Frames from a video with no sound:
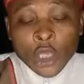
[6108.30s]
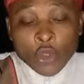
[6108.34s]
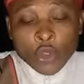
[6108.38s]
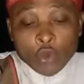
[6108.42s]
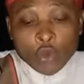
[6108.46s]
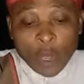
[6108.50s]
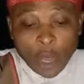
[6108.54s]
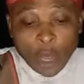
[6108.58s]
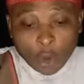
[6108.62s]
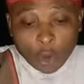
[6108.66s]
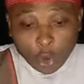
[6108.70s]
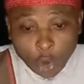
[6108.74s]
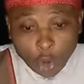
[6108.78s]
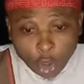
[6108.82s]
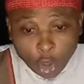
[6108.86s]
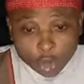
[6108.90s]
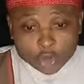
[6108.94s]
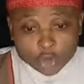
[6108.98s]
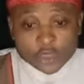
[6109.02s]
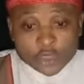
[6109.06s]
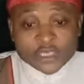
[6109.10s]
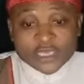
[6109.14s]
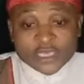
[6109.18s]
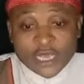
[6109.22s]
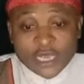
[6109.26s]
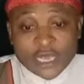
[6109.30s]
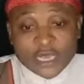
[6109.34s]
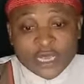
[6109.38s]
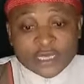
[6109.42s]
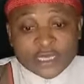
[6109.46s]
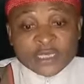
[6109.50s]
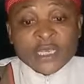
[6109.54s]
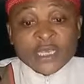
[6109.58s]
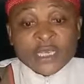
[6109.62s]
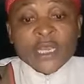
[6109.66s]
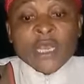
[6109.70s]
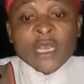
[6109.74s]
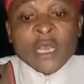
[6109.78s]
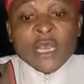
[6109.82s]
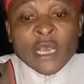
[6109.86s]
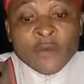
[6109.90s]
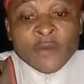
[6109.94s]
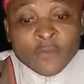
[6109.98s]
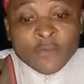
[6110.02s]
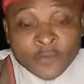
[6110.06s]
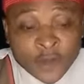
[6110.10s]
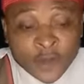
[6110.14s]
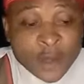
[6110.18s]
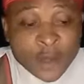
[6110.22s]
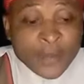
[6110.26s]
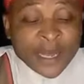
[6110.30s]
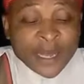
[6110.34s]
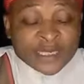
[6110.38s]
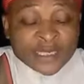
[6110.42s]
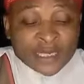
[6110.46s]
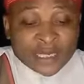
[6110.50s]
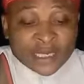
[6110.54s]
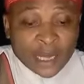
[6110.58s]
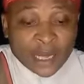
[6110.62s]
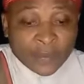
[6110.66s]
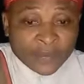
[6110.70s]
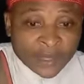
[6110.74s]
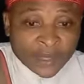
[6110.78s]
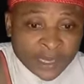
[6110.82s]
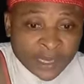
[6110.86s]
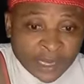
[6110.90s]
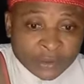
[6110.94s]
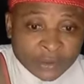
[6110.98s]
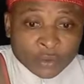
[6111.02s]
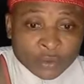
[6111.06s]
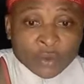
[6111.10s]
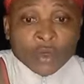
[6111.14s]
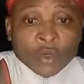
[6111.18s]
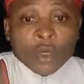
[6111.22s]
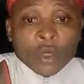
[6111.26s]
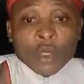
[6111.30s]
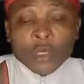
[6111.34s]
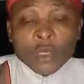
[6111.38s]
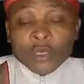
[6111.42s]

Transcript: Your court says free Mazi Nnamdi Kanu,